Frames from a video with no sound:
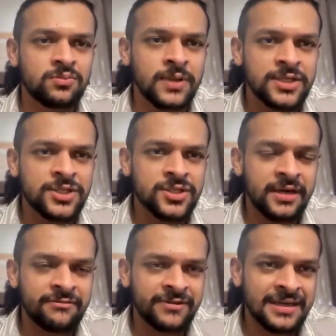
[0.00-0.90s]
bridge
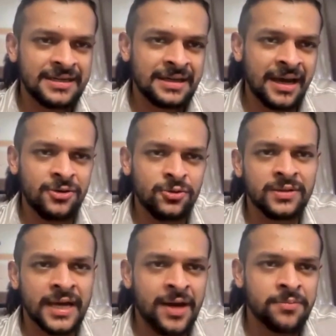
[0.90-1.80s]
that very
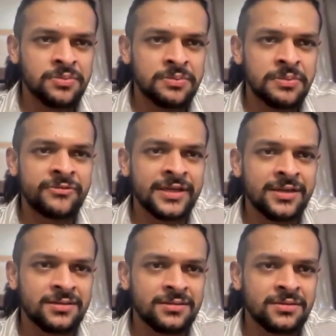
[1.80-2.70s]
narrow gap
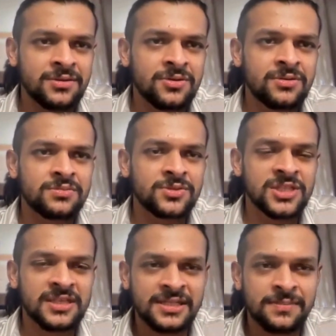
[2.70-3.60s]
between,
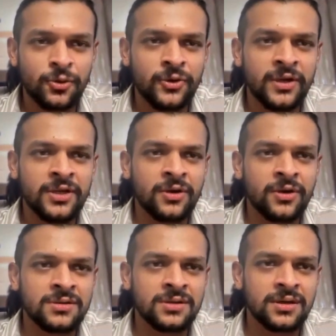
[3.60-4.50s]
just exploring
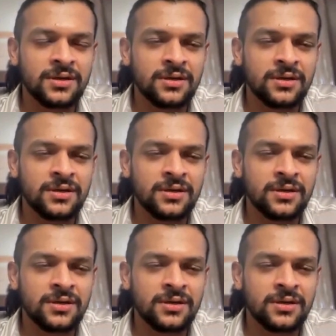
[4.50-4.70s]
your